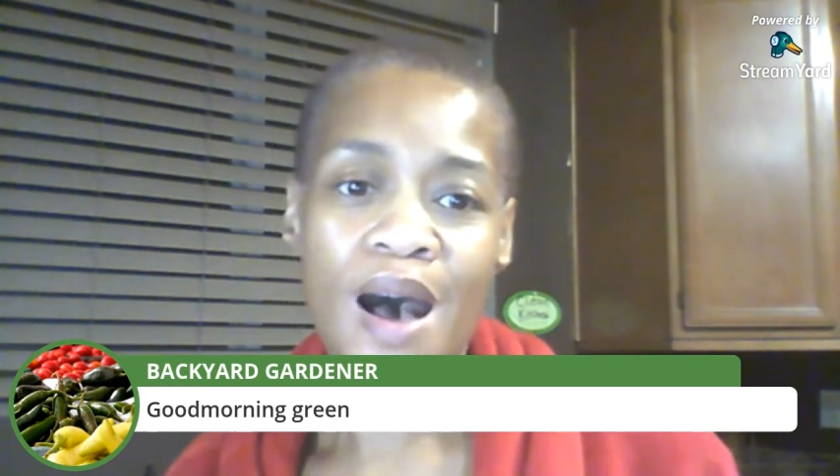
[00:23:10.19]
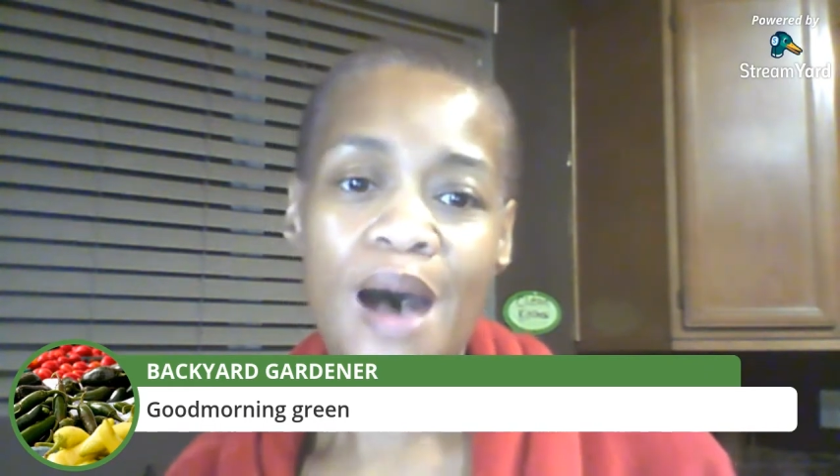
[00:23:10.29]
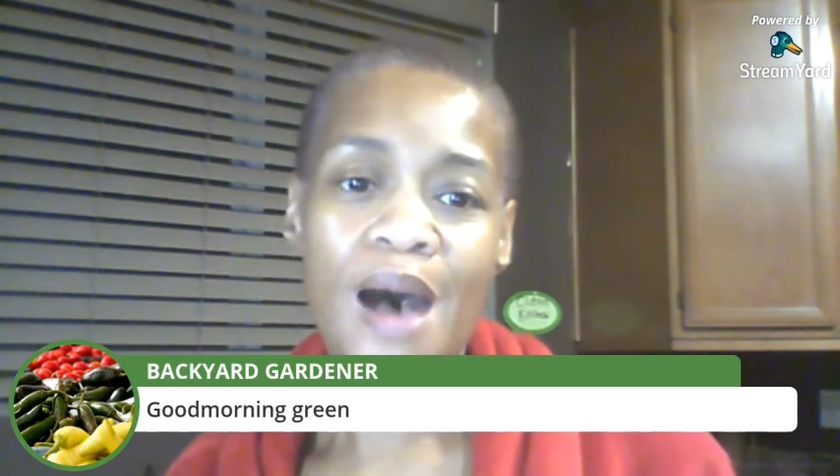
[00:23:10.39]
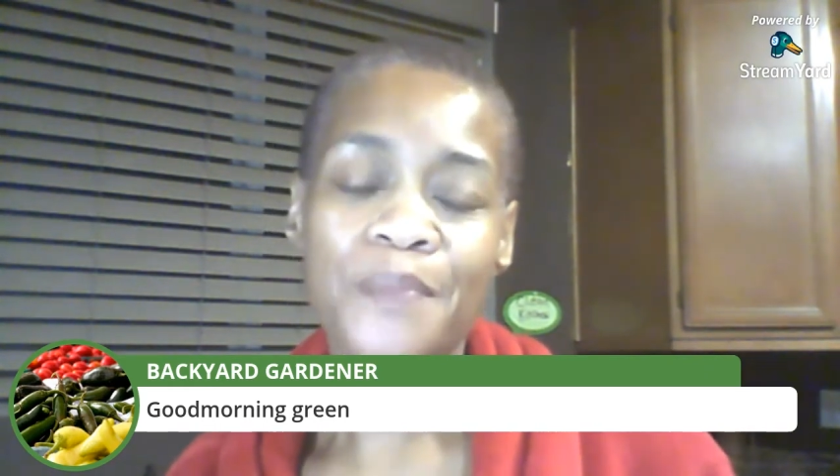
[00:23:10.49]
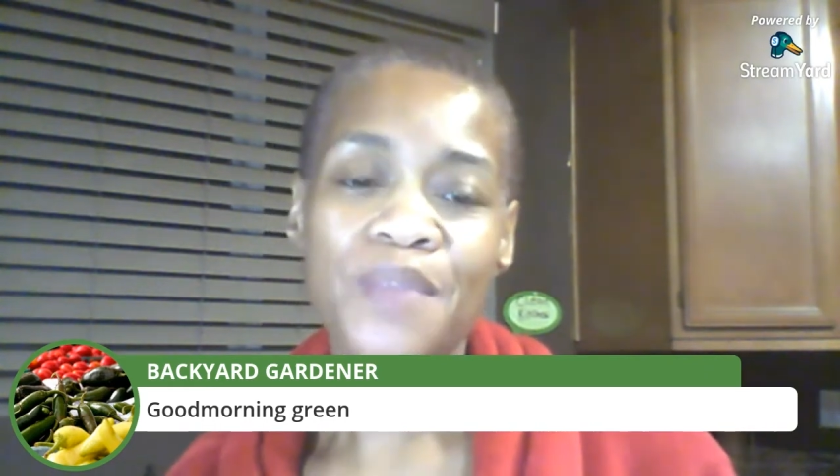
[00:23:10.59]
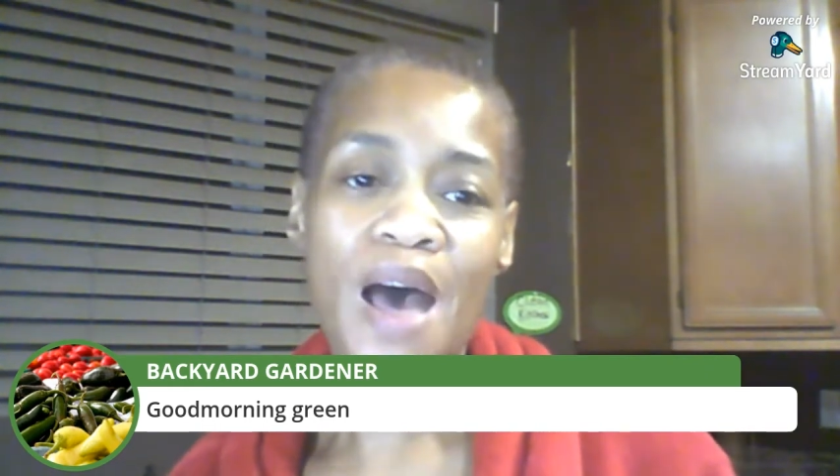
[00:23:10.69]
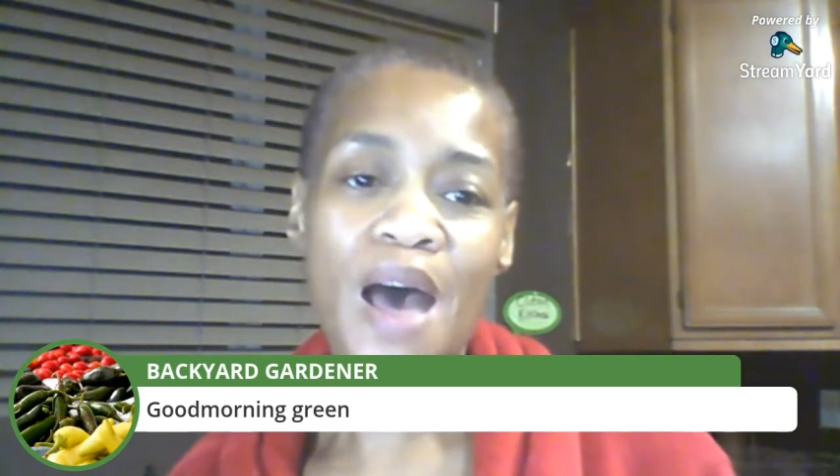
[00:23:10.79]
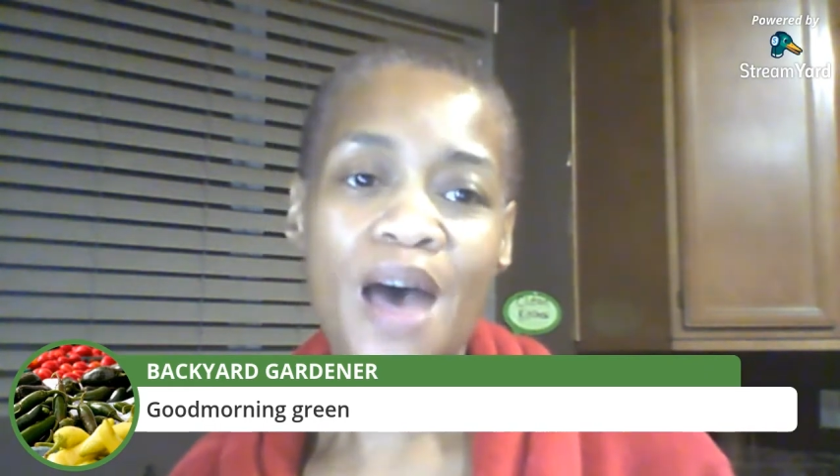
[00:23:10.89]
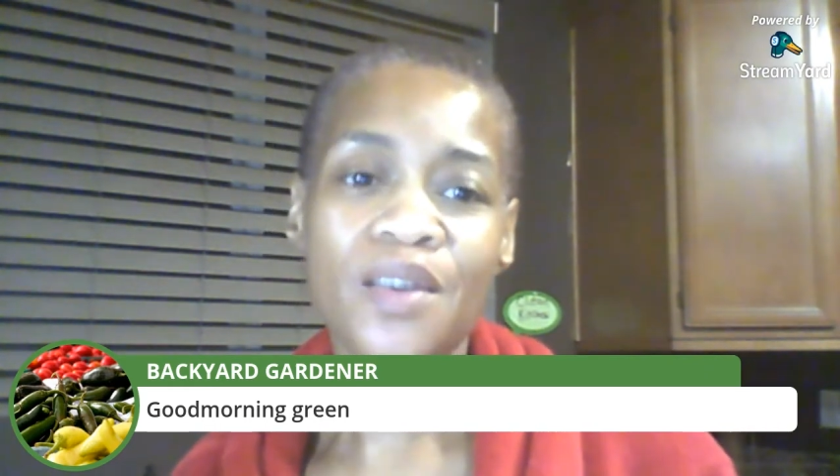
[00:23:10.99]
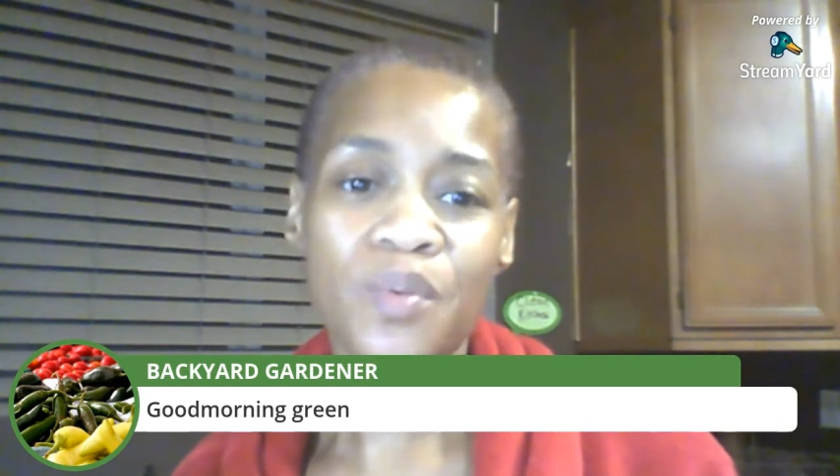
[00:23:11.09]
I'm
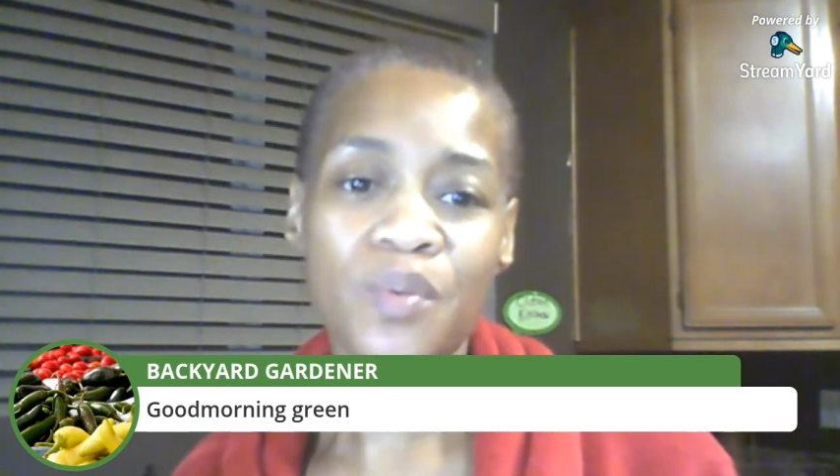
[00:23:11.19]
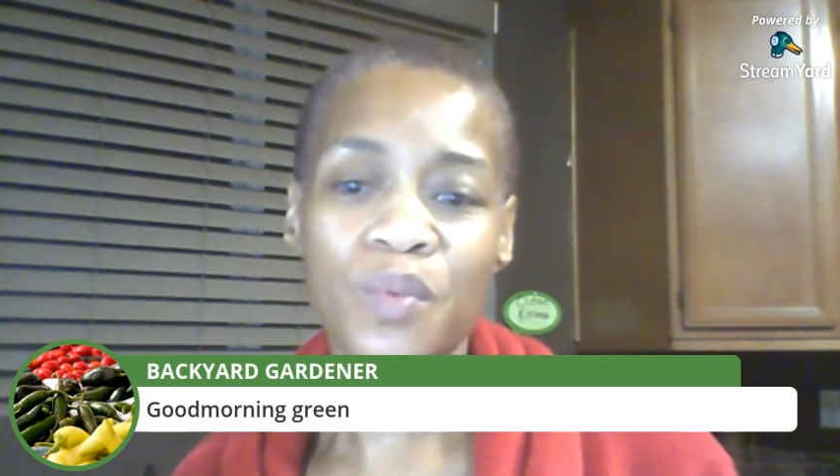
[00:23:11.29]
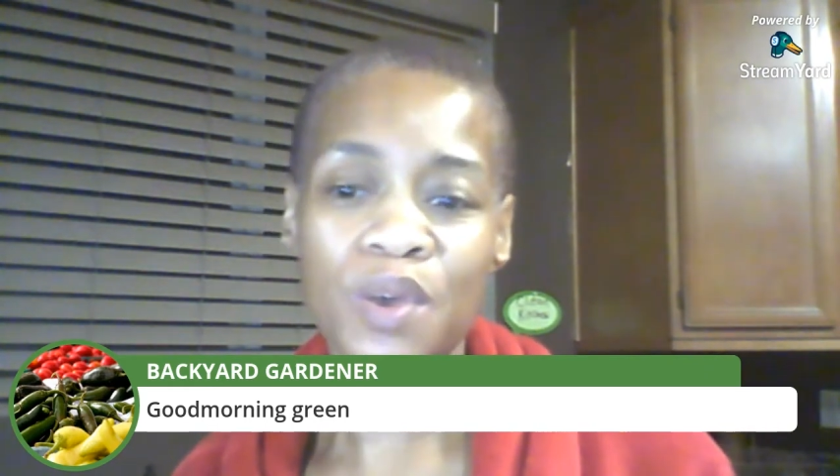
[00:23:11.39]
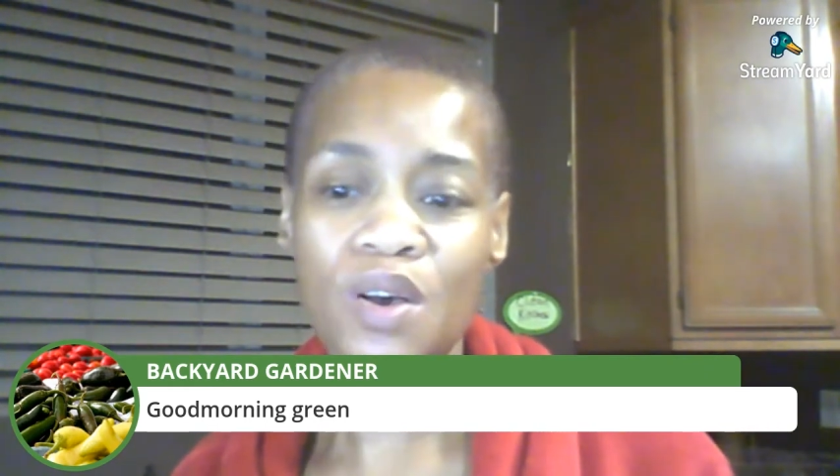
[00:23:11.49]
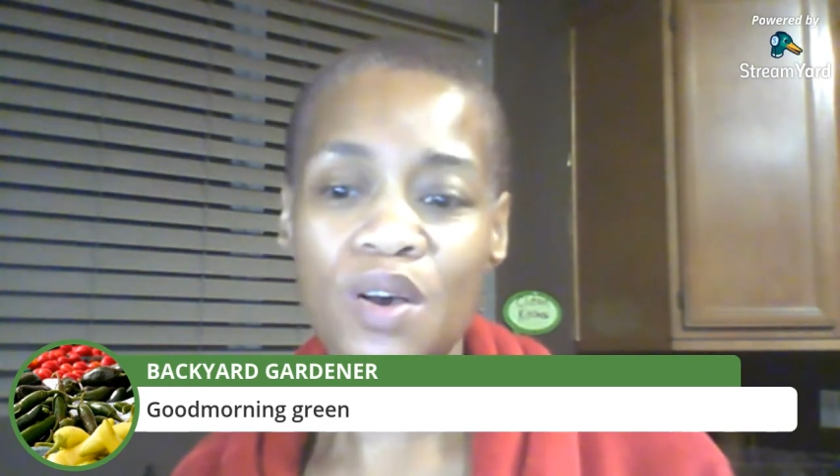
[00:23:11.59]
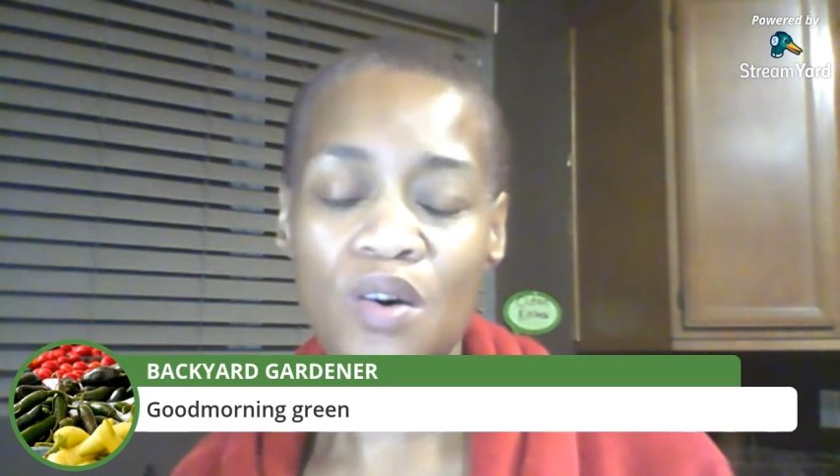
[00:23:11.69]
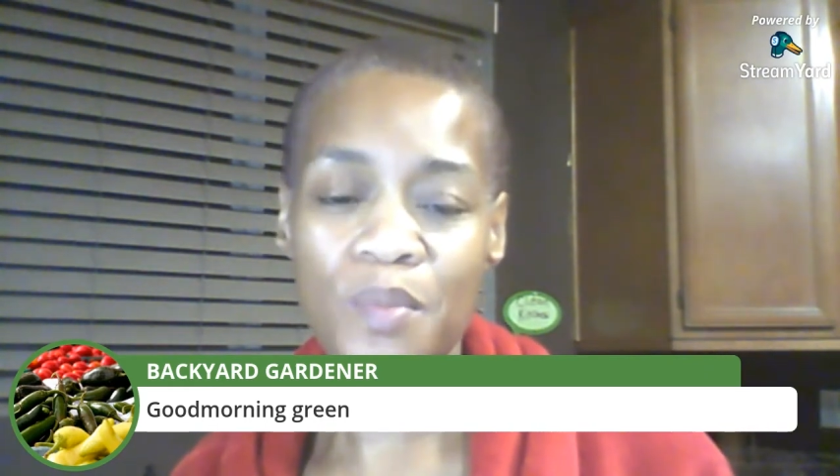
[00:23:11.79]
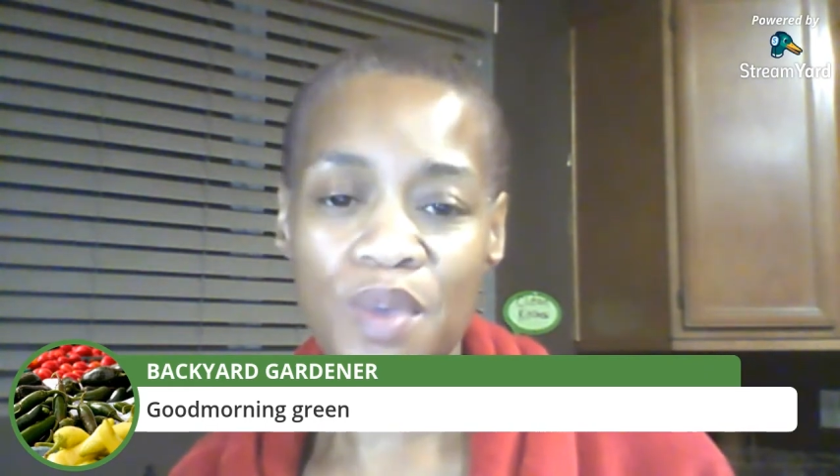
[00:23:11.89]
not a real